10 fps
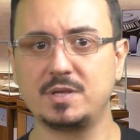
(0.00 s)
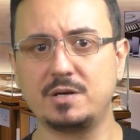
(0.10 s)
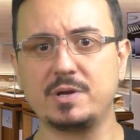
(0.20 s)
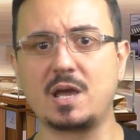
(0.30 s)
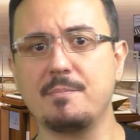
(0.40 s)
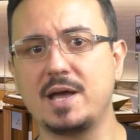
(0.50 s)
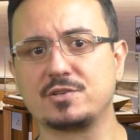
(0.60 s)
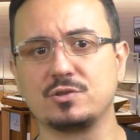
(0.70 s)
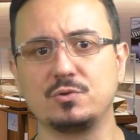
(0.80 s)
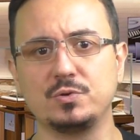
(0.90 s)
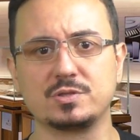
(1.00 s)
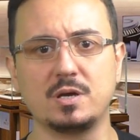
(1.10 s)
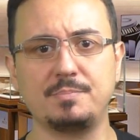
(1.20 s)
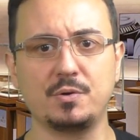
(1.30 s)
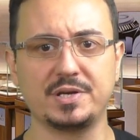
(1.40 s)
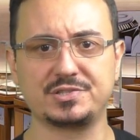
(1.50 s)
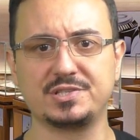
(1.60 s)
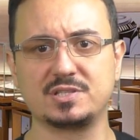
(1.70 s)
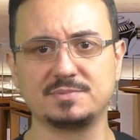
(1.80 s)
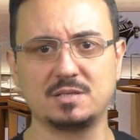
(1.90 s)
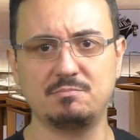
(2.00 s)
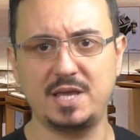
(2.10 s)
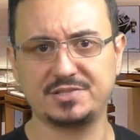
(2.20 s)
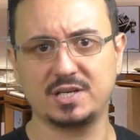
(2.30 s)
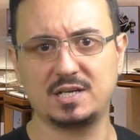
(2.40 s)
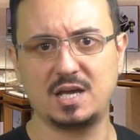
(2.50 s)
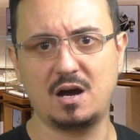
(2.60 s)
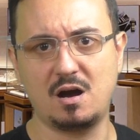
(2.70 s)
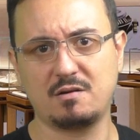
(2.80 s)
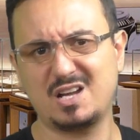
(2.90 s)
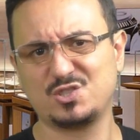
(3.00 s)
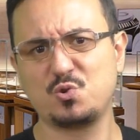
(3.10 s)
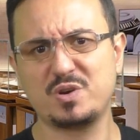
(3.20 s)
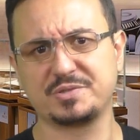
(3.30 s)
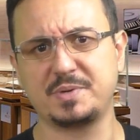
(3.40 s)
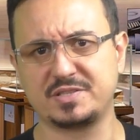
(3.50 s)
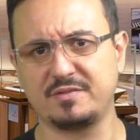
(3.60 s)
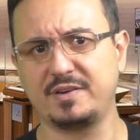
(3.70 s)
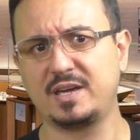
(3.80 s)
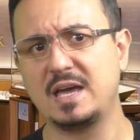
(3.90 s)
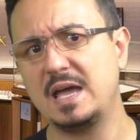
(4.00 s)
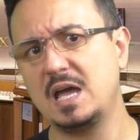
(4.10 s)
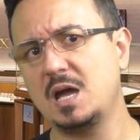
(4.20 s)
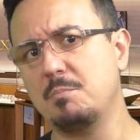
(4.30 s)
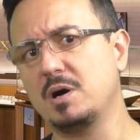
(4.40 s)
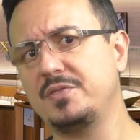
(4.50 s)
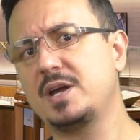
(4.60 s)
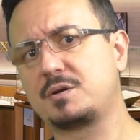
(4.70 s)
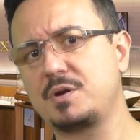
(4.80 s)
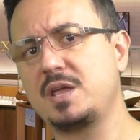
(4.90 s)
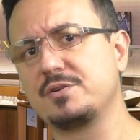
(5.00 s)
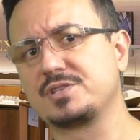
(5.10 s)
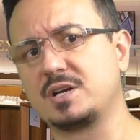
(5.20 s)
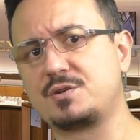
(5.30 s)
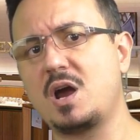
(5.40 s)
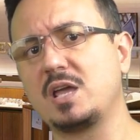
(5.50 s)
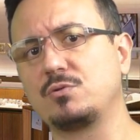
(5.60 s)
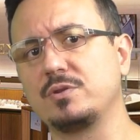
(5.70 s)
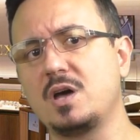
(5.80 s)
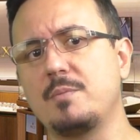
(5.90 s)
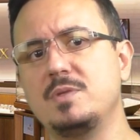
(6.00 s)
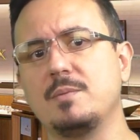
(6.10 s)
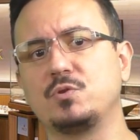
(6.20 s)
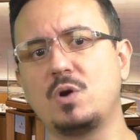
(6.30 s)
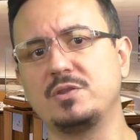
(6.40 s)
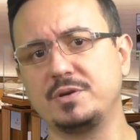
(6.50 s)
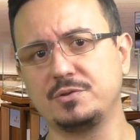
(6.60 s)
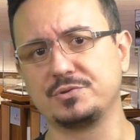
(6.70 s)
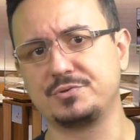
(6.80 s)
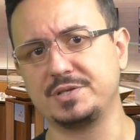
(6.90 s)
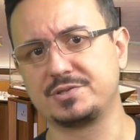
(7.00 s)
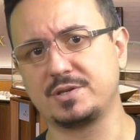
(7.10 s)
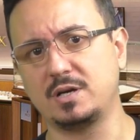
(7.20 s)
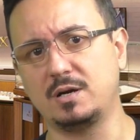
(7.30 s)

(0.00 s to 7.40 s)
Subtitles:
Here we can mention those POS systems that basically are not jewelry specific, but their creators are trying to adapt them to other industries,